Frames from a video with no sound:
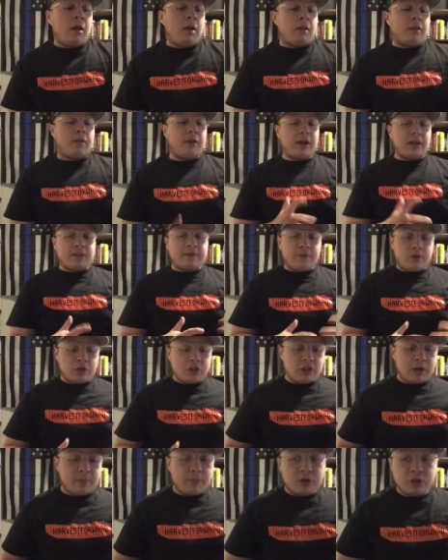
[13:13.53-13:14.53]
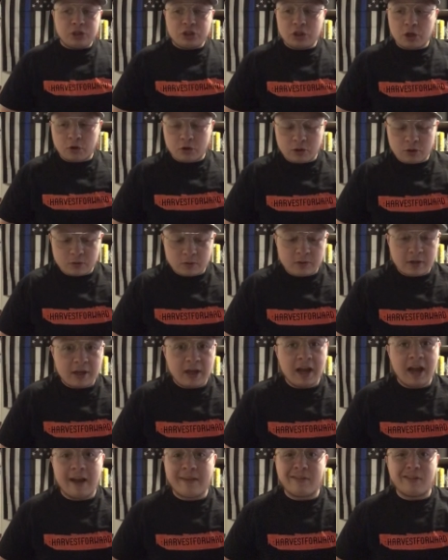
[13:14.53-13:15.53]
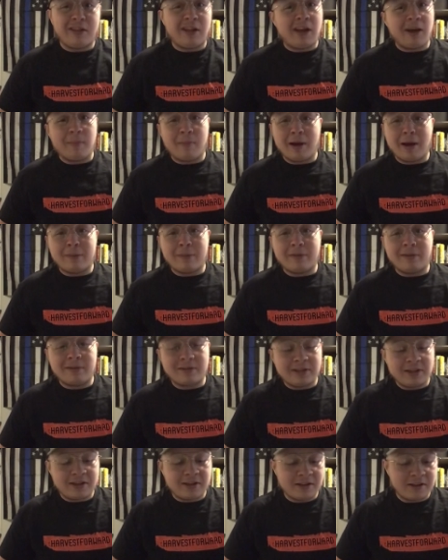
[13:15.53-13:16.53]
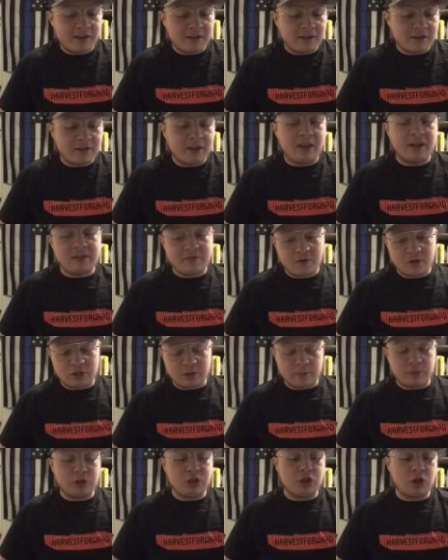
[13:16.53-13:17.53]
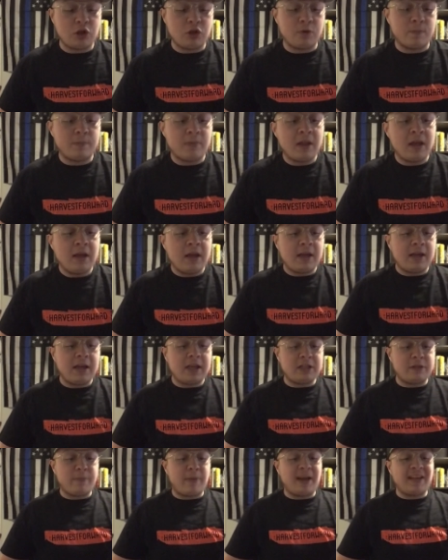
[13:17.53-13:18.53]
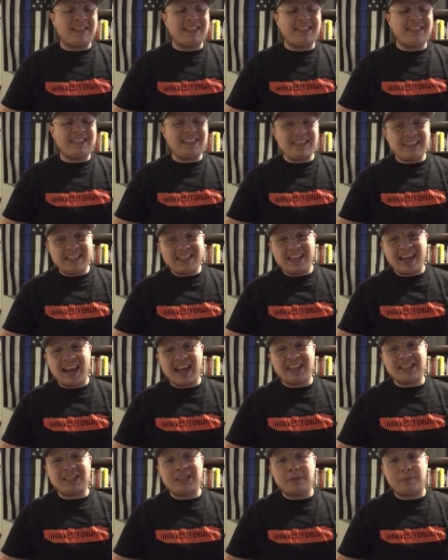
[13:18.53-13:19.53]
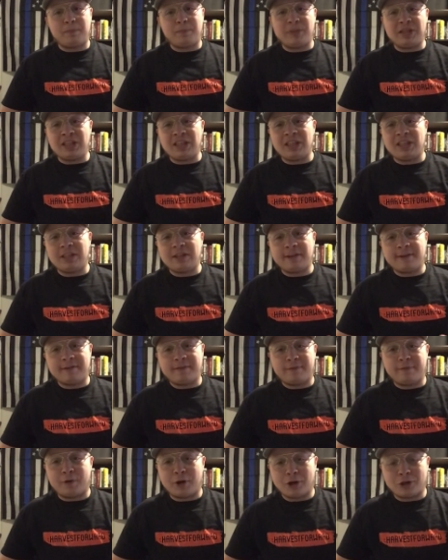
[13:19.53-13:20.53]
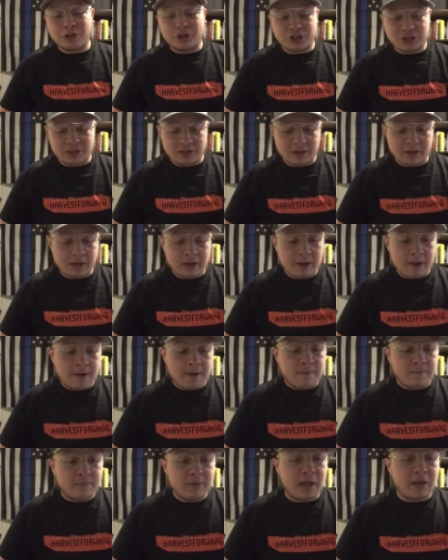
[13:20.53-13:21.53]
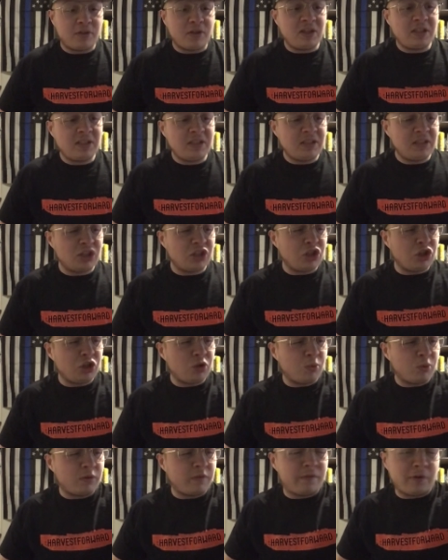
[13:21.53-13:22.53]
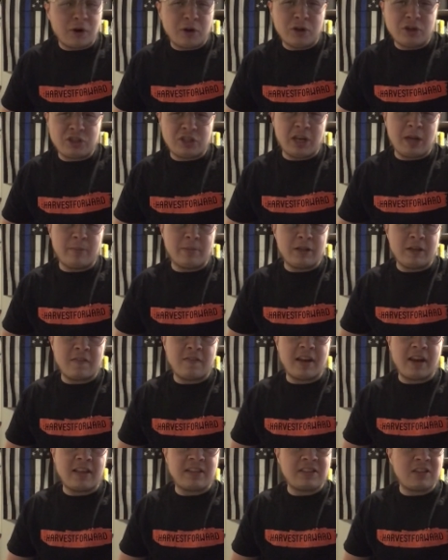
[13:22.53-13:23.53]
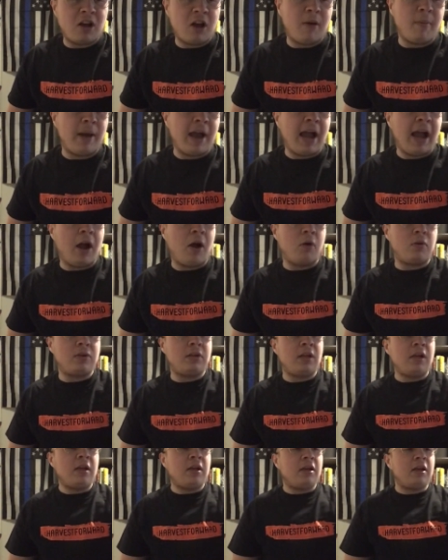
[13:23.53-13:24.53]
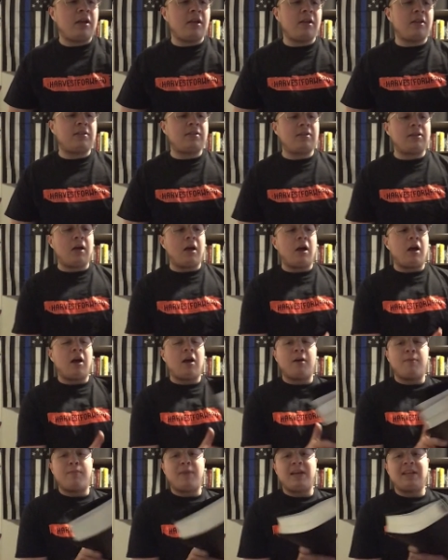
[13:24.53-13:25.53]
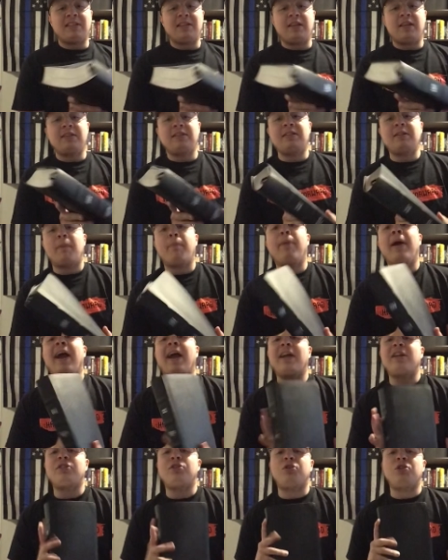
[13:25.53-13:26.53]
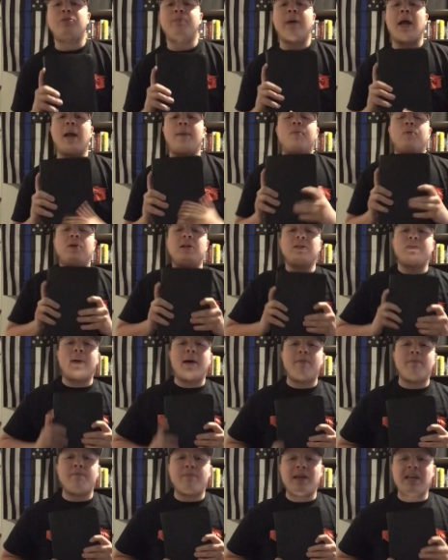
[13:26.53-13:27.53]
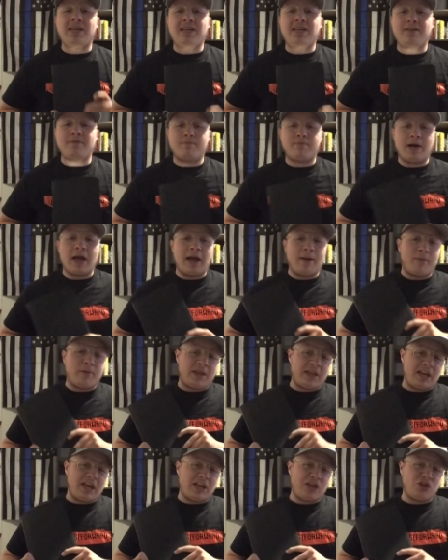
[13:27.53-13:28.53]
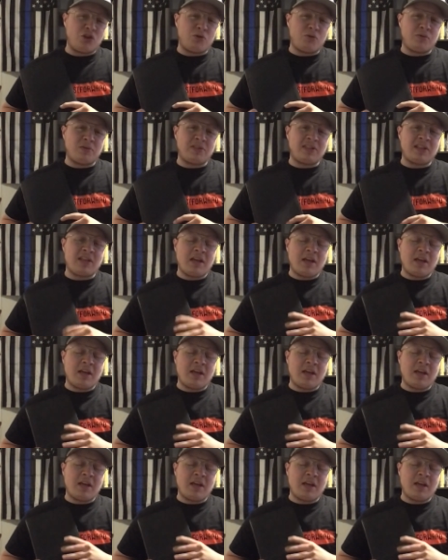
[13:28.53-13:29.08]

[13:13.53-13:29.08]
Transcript: The next version I'm going to show you, I have a lot of Bibles. The next version I'm going to show you is my CSB version. Now, this is a newer version, I believe, that has come out. It's amazing. This is a pastor's Bible. It's my main Bible that I use